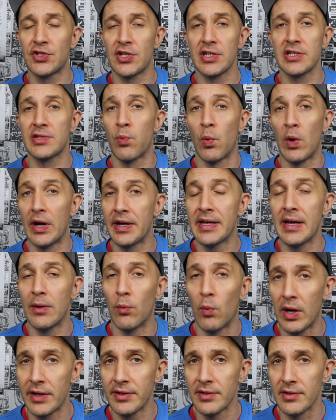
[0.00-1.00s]
just one-hit
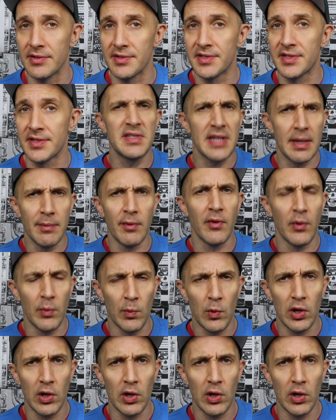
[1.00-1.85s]
wonders. Some of them